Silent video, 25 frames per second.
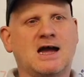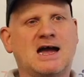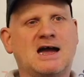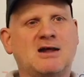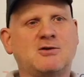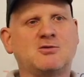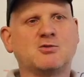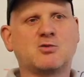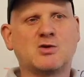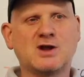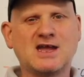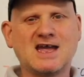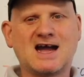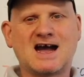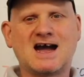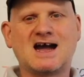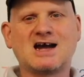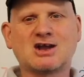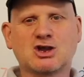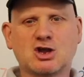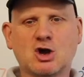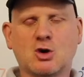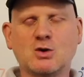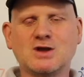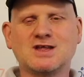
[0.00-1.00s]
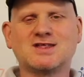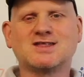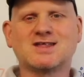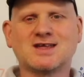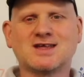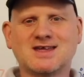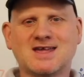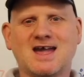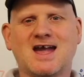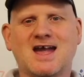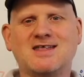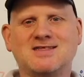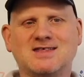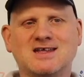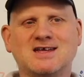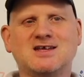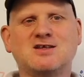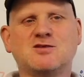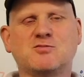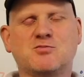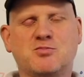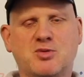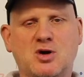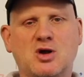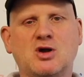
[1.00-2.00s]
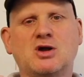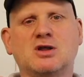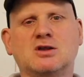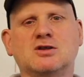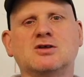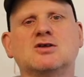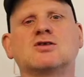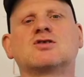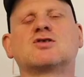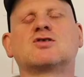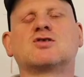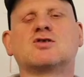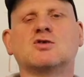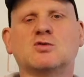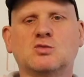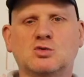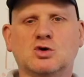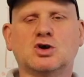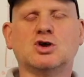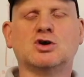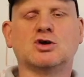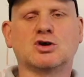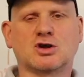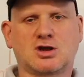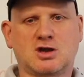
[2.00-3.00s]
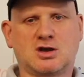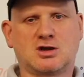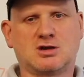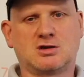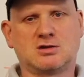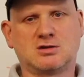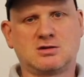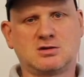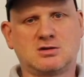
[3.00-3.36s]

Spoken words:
and we are going to get these boilers to work